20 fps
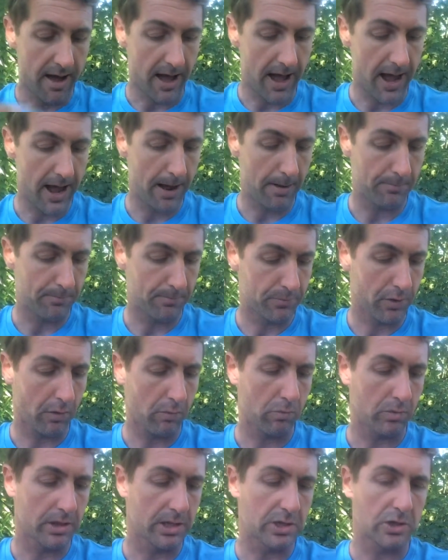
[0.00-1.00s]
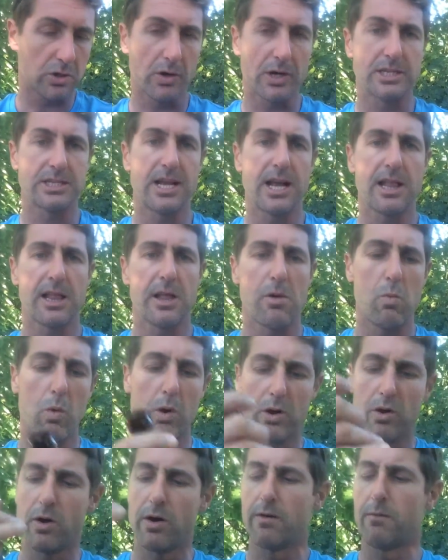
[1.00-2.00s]
Not really sure exactly
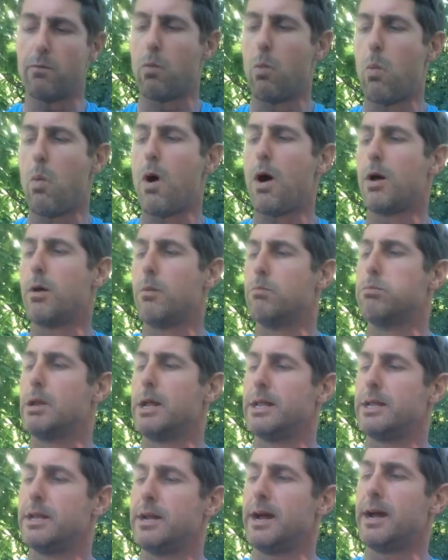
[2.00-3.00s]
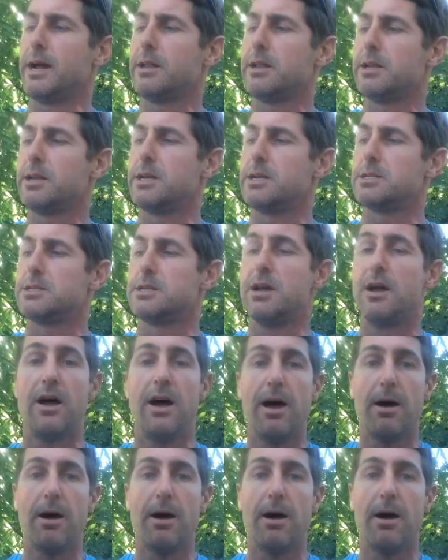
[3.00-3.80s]
what kind of wild blended ale it is.